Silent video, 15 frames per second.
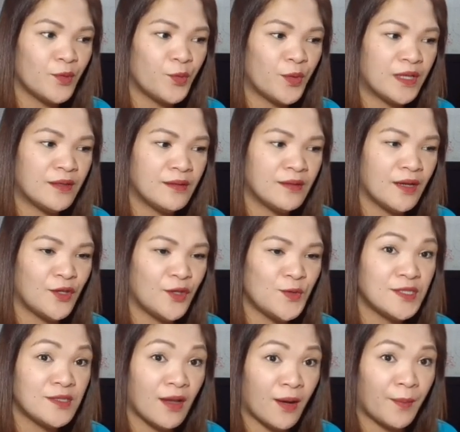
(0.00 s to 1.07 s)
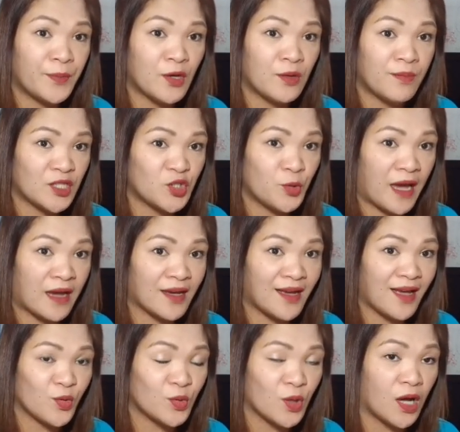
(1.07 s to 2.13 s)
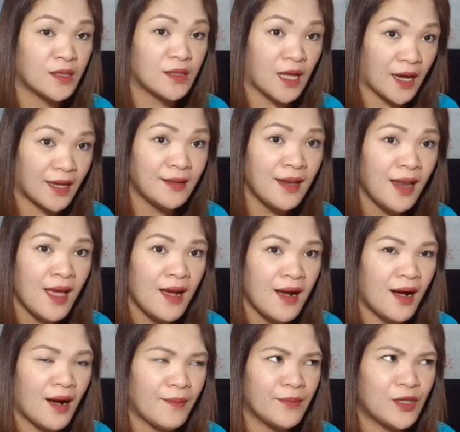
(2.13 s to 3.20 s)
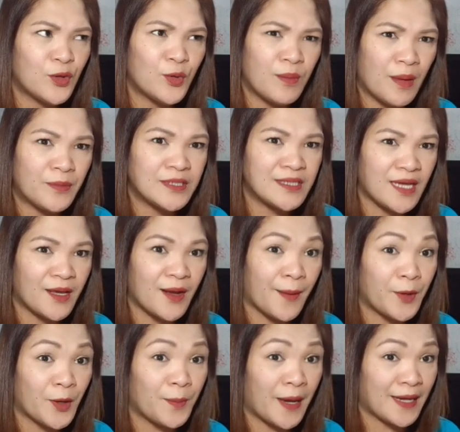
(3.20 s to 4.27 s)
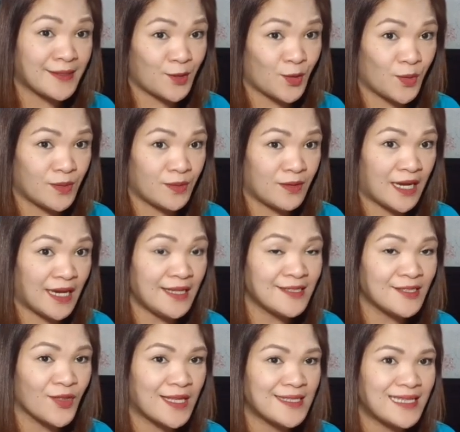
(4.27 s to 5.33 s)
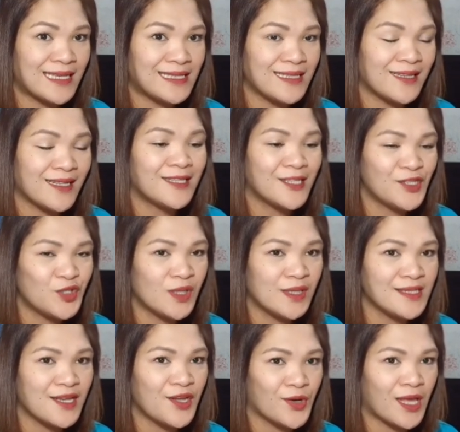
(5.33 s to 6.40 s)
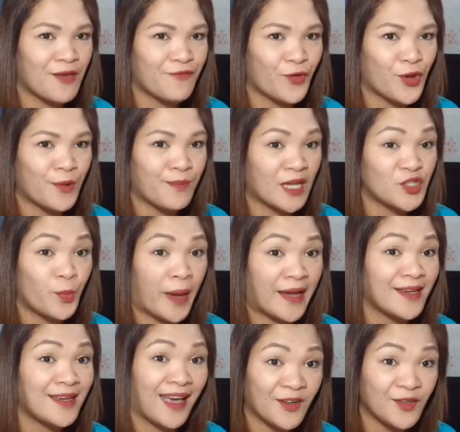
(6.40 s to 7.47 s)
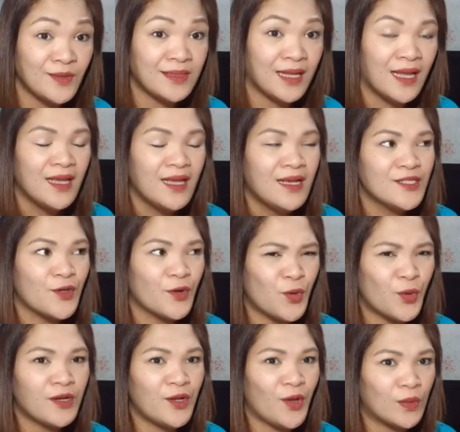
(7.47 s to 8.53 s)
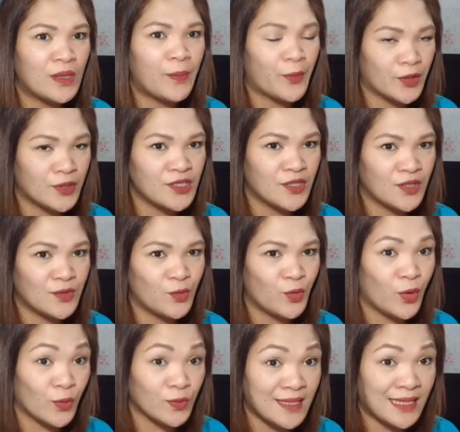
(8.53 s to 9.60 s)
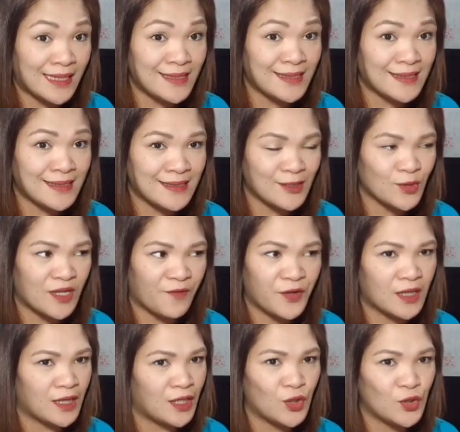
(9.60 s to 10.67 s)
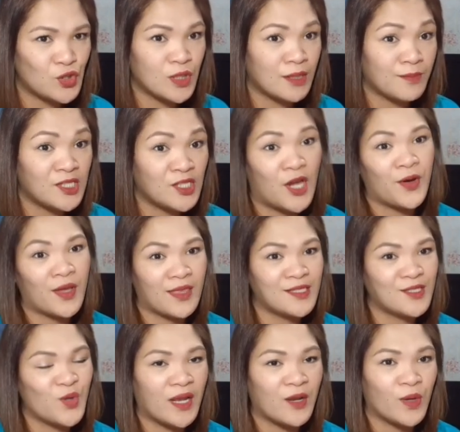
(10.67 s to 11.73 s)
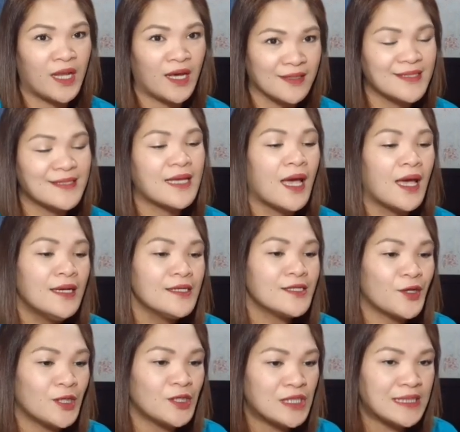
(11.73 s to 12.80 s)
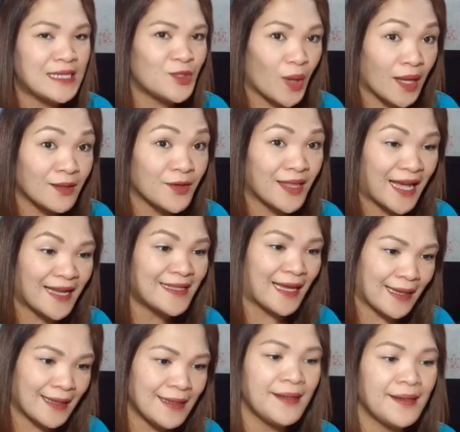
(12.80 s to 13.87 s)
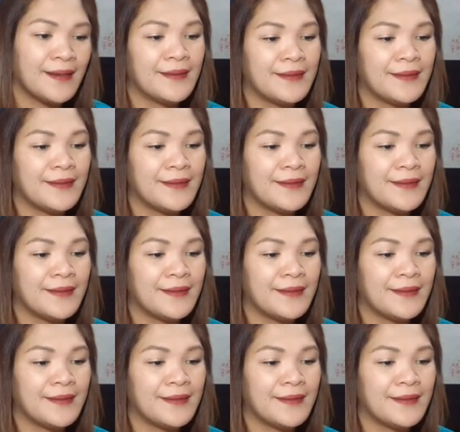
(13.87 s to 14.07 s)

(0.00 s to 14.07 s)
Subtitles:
when you set up your Metrobank account online, you remember setting up your passcode, right? So this is an additional security for your Metrobank account. So you are the only person who knows this, so definitely you shouldn't be sharing this to anyone else. So you'll just need to enter that in,